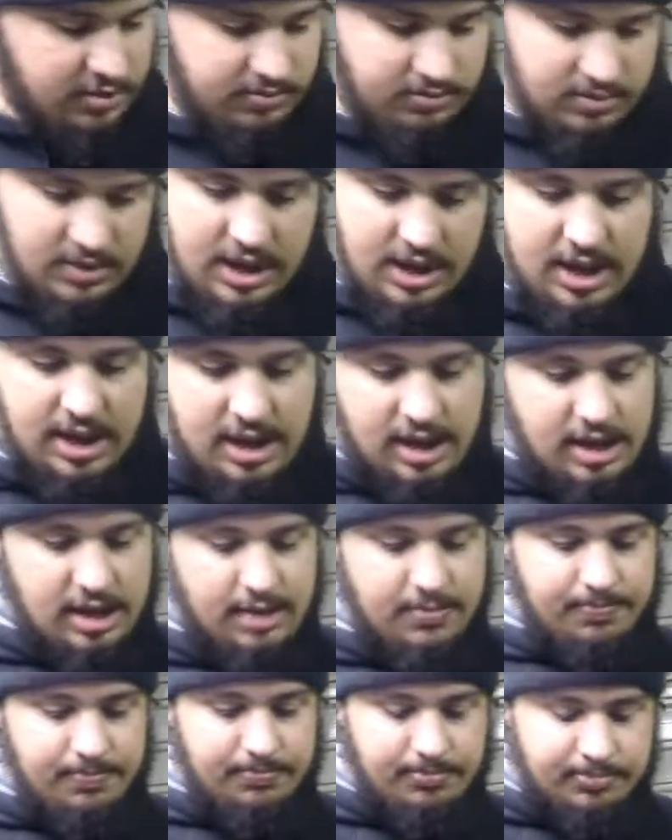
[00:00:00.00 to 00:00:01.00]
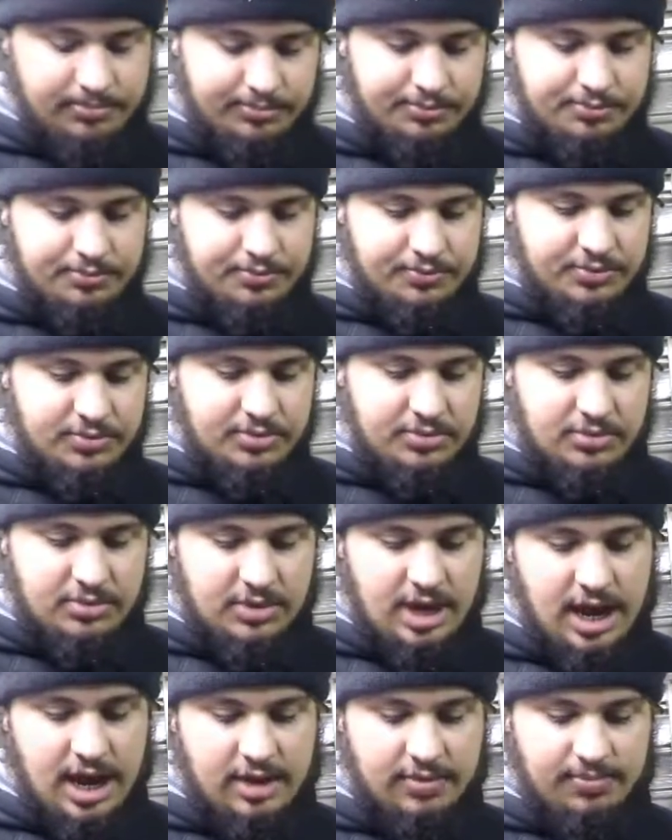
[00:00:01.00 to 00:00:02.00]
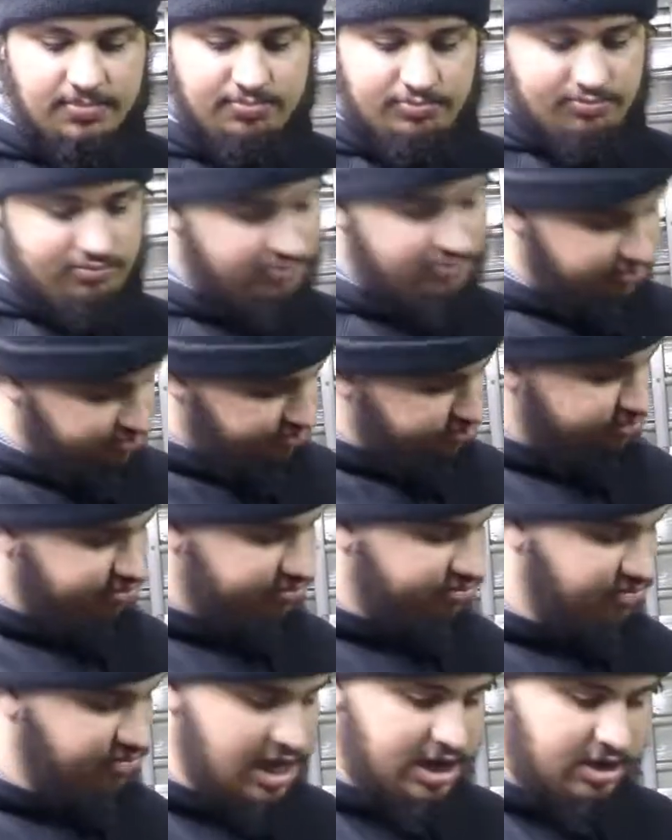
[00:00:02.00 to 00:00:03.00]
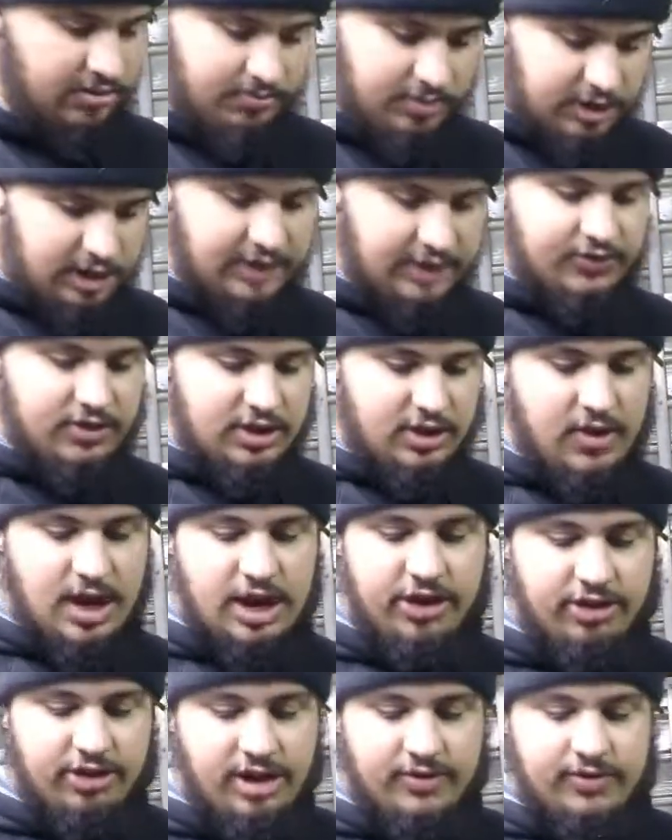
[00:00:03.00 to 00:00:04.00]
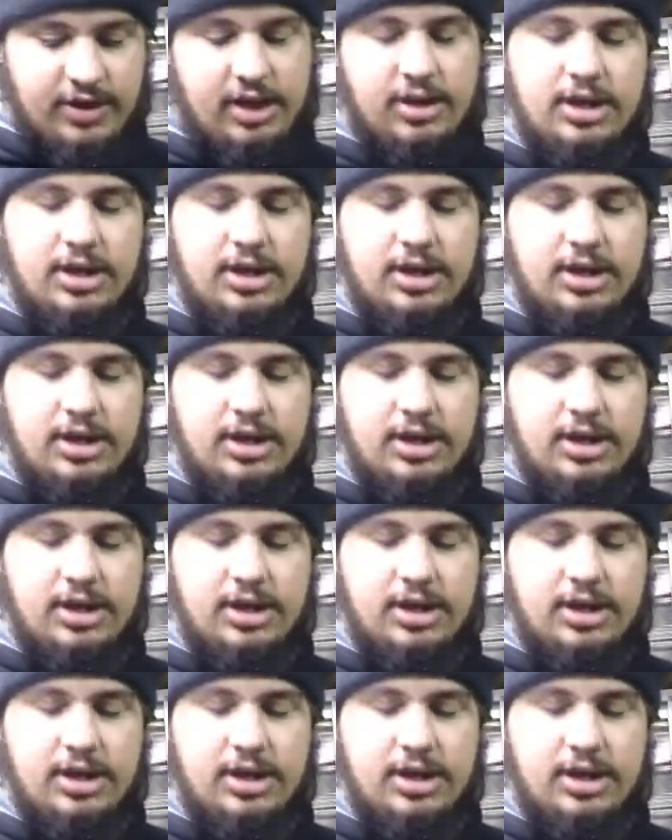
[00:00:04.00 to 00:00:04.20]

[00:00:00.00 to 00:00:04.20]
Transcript: and then you lift the crankshaft out.